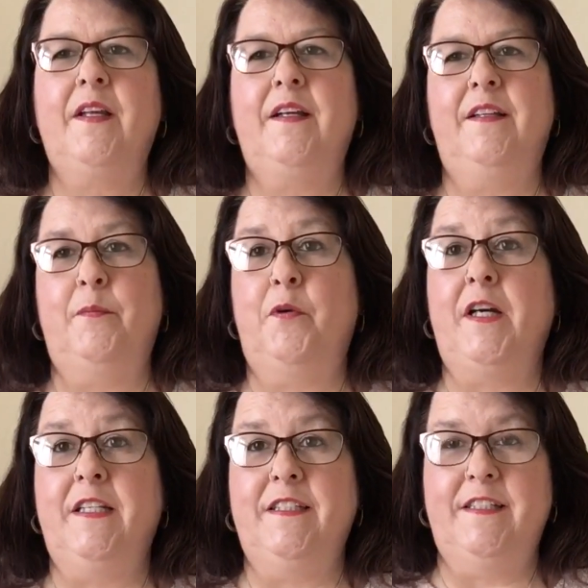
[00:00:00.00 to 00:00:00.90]

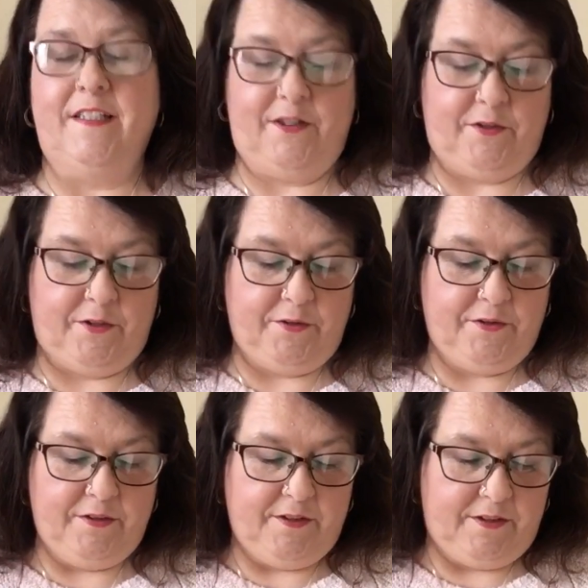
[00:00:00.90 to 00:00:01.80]
Brady Tarot.
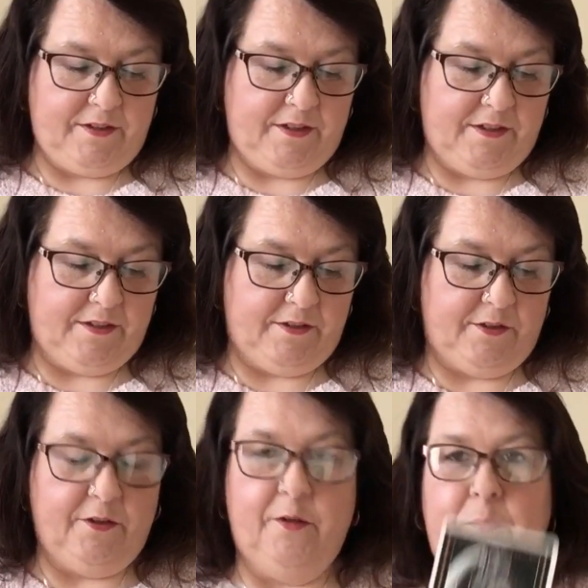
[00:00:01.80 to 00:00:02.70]
Here's the
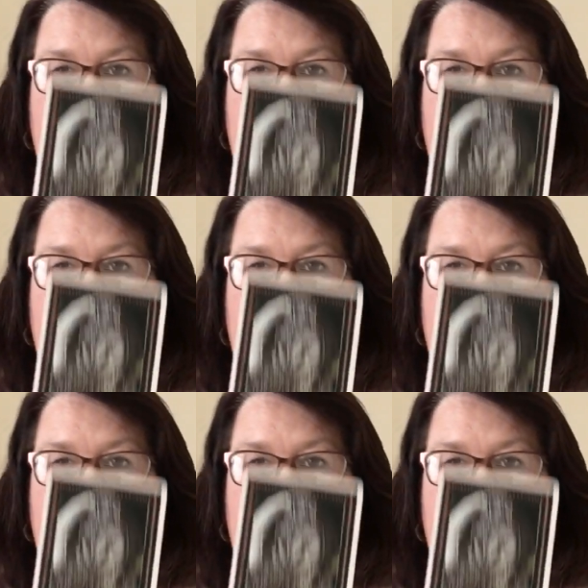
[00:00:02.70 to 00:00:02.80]
Hermit,